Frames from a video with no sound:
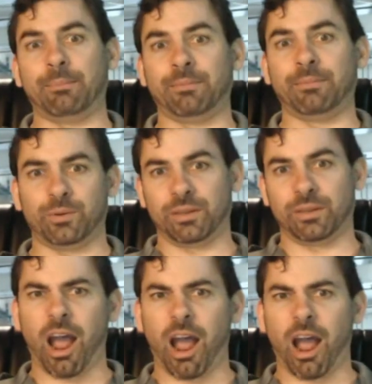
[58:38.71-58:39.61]
doing the
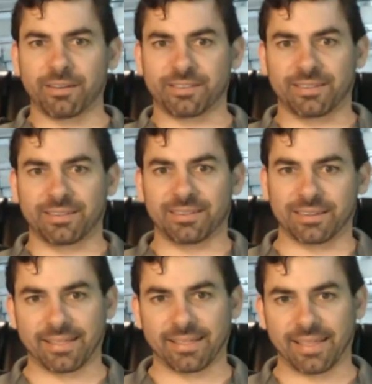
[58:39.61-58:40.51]
rahs and things like
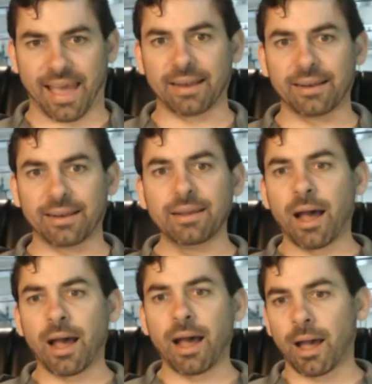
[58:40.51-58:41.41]

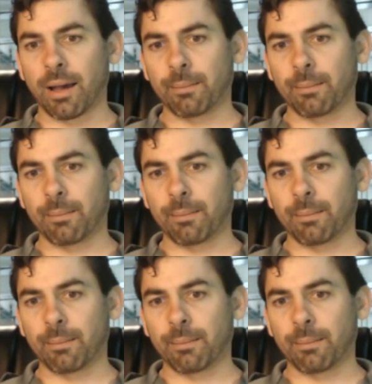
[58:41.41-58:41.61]
that.